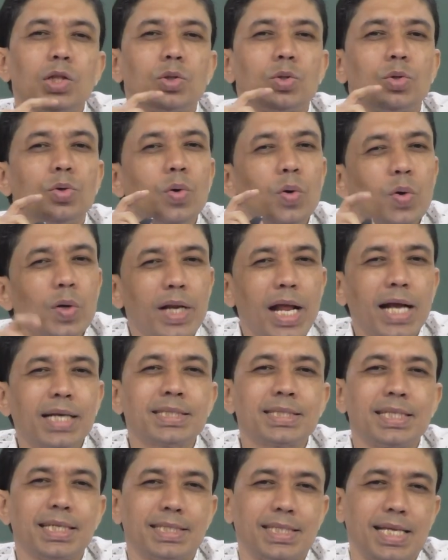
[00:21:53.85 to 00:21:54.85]
Through
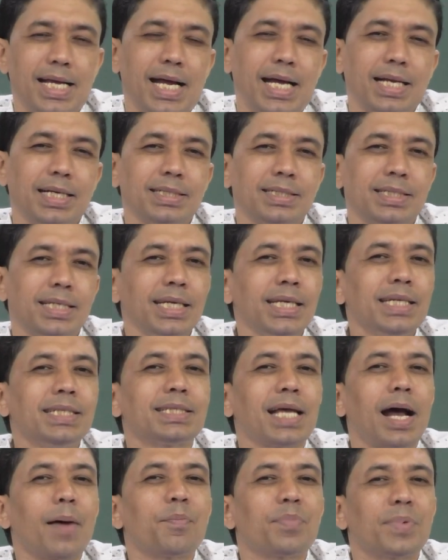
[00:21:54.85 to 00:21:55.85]
taxation
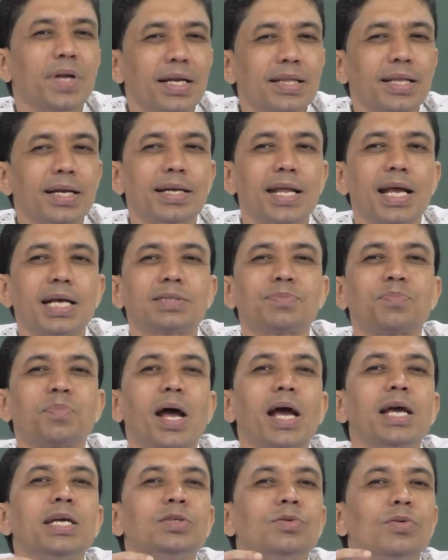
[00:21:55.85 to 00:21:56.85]
since after the tax
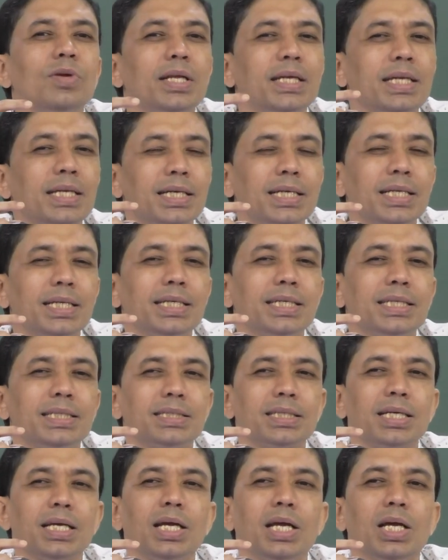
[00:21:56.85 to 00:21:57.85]
price will
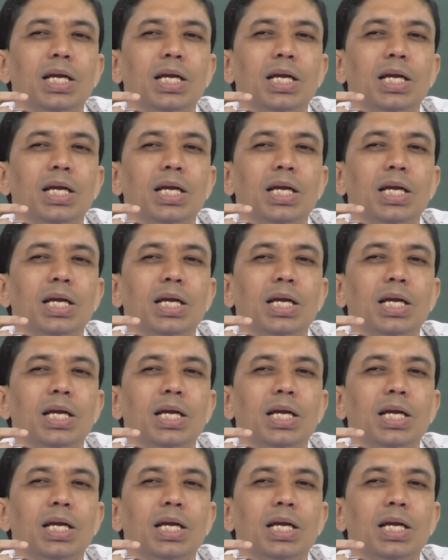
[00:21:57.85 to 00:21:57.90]
increase